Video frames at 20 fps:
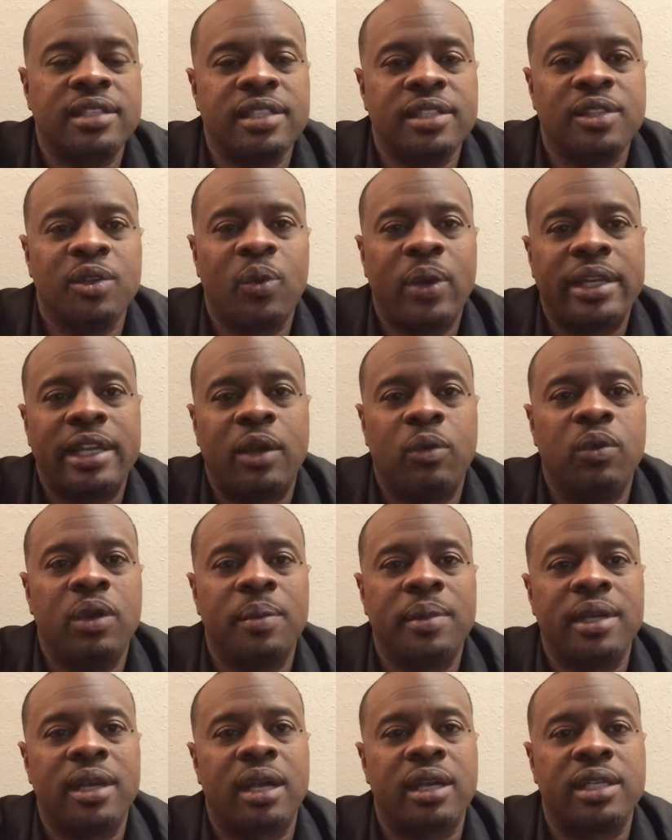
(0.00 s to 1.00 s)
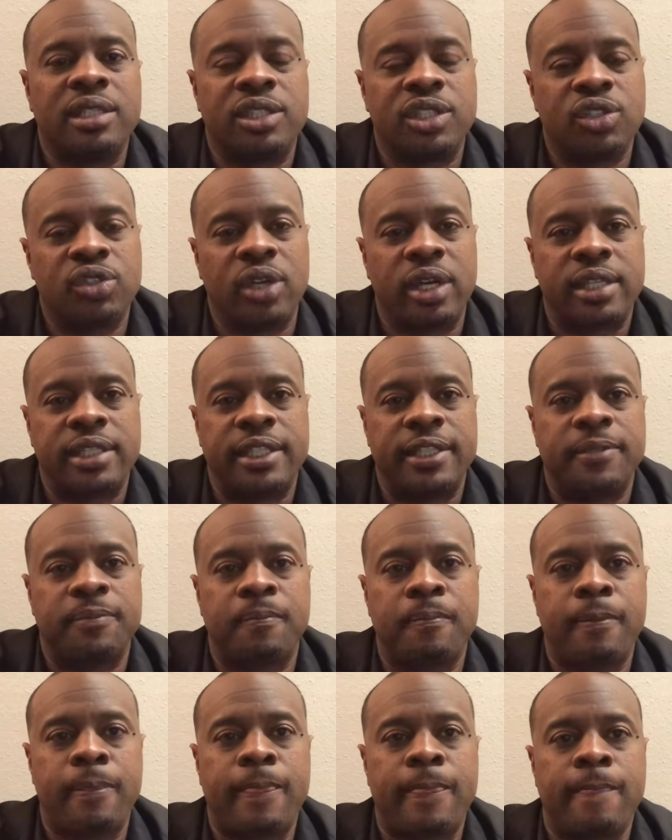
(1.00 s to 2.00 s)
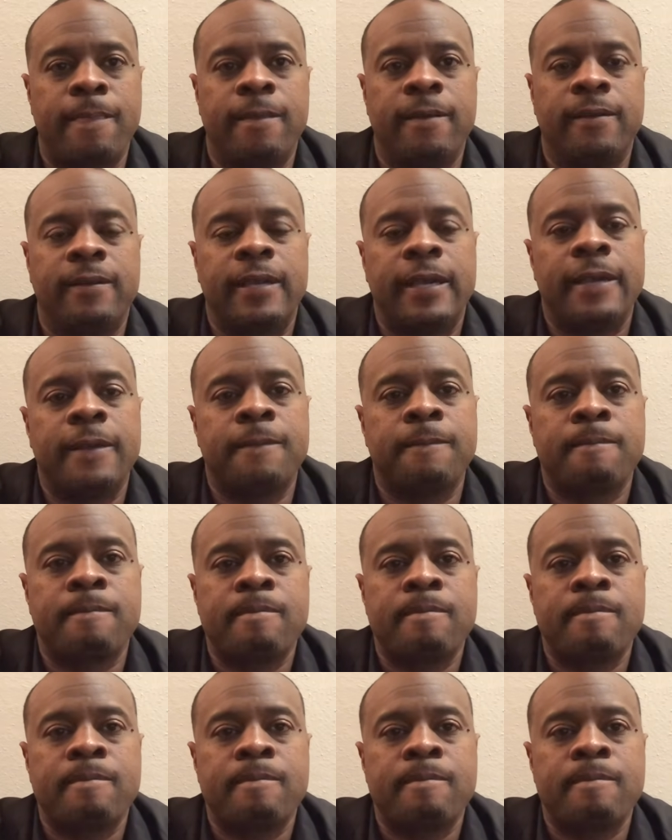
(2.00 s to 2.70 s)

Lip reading: is the way that women are constructed, okay?